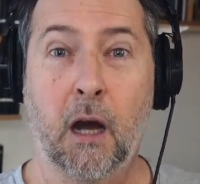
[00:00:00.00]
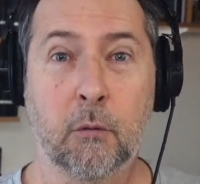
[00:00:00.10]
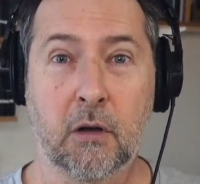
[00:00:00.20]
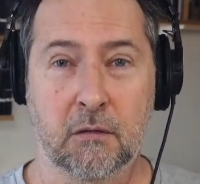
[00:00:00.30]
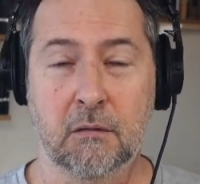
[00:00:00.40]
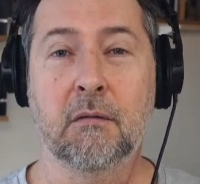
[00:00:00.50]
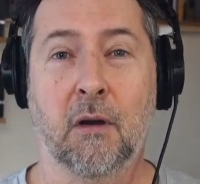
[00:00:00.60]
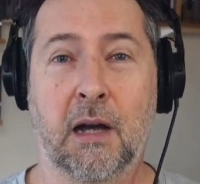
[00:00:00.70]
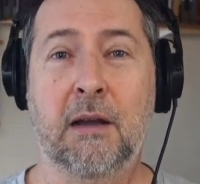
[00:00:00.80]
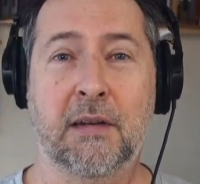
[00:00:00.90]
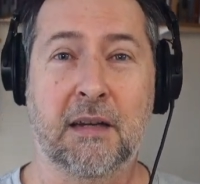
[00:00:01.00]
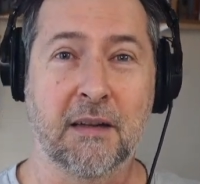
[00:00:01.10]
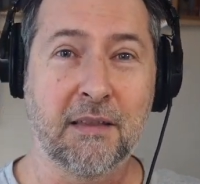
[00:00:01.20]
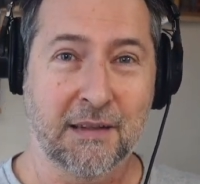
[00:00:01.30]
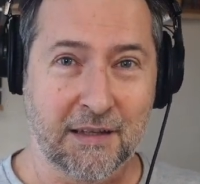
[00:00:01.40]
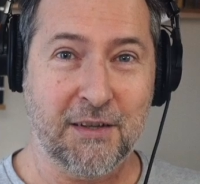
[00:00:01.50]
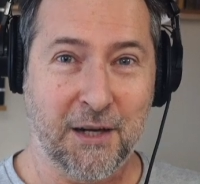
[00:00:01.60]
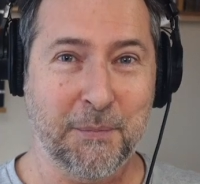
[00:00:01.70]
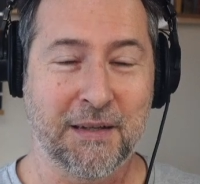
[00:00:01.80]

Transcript: Oh, not having anything that's coming